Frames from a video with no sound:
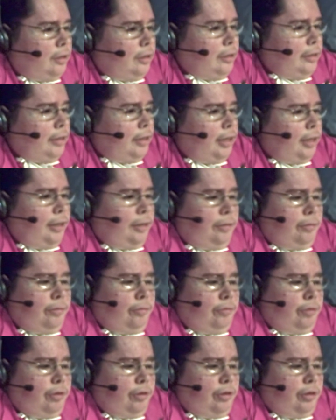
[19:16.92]
I have a
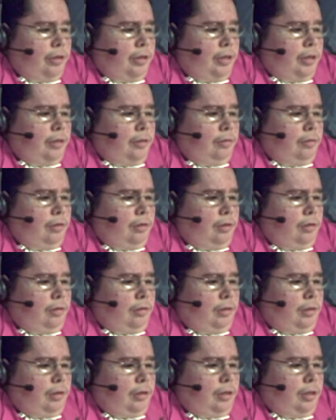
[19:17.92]
feeling that
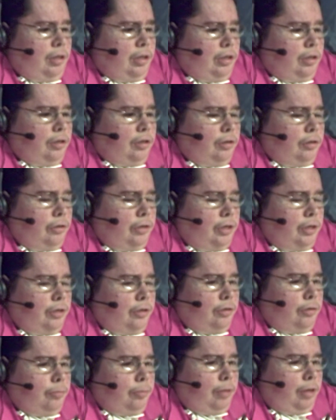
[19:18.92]
this is going to lead to
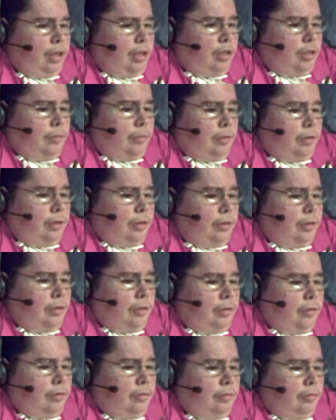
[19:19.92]
possibly
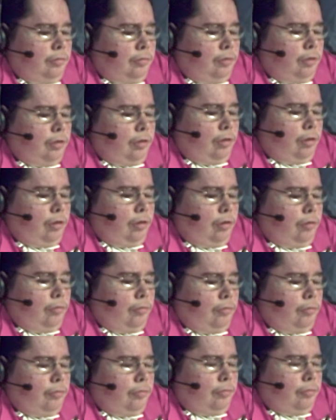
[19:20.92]
Ricardo
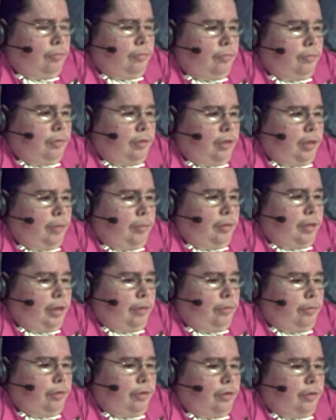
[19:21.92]
coming out
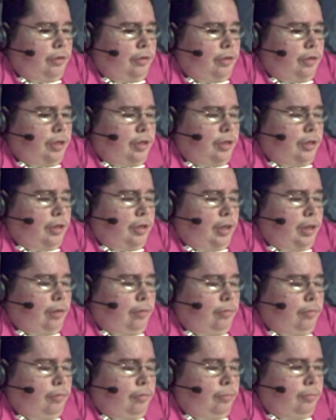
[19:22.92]
with Cena now,
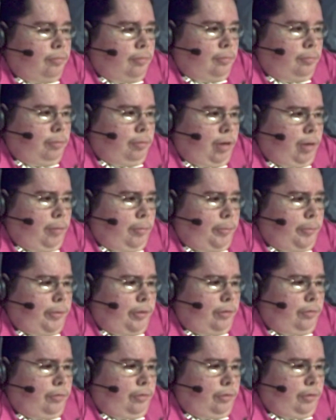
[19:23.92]
probably
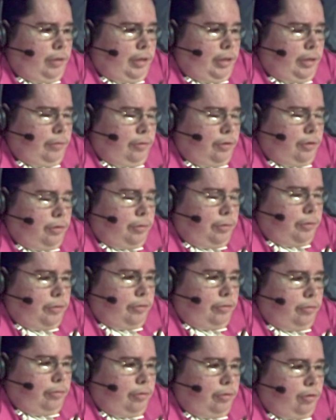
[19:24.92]
like he was doing
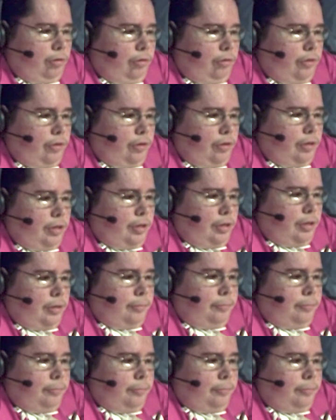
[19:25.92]
with RVE.